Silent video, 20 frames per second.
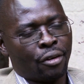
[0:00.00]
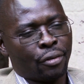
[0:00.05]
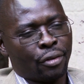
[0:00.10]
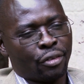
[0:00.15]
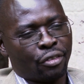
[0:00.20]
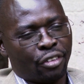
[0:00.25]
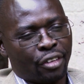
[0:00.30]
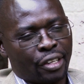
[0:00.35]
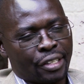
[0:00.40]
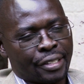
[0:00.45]
The
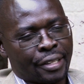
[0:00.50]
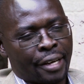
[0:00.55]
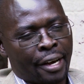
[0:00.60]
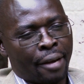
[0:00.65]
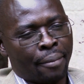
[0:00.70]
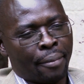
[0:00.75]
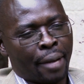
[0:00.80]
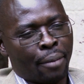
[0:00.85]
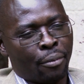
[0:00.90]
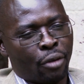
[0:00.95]
first
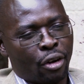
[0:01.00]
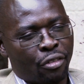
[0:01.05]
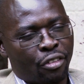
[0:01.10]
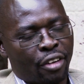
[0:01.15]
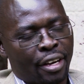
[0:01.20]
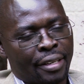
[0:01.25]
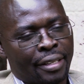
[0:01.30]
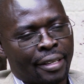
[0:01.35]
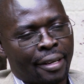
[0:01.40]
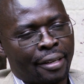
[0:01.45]
time AMREF
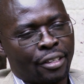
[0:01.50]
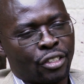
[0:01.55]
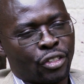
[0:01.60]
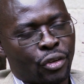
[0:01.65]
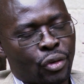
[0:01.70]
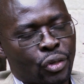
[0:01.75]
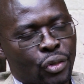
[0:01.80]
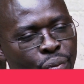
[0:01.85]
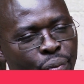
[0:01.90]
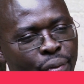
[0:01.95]
entered
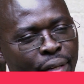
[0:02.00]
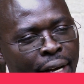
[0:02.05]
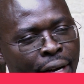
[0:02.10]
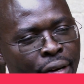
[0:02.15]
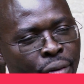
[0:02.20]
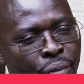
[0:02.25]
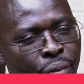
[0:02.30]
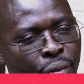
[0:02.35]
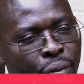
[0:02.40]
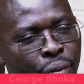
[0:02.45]
South Sudan